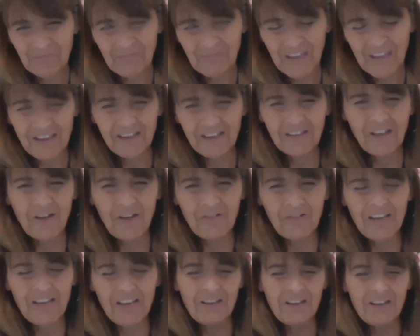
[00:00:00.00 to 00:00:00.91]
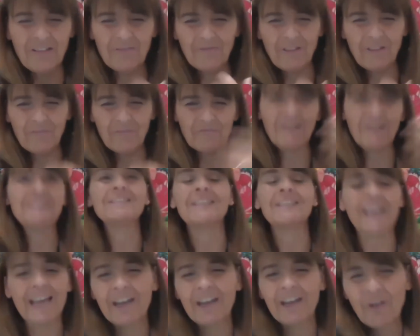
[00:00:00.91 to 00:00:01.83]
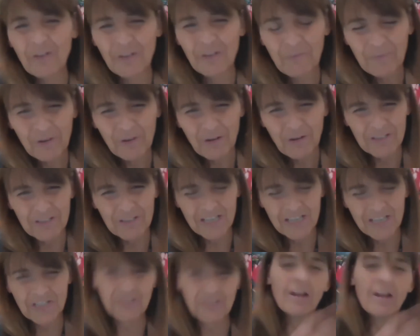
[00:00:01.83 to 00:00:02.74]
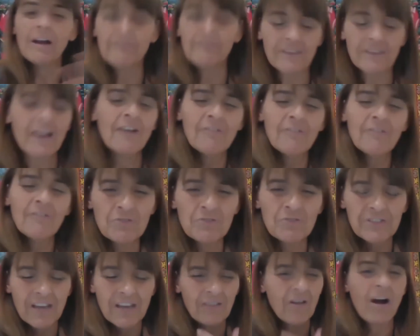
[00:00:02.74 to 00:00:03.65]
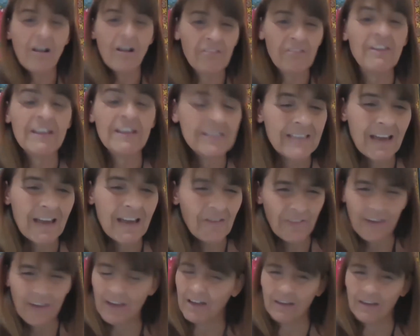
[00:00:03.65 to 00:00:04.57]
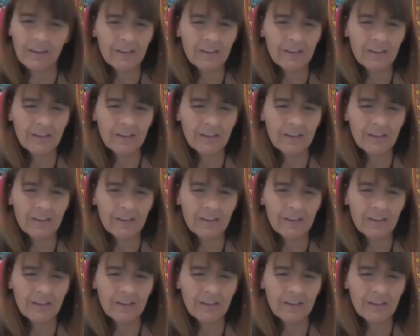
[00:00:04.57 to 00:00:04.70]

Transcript: it can only resonate on a pure intention. Uh, yeah, of course there are things out there.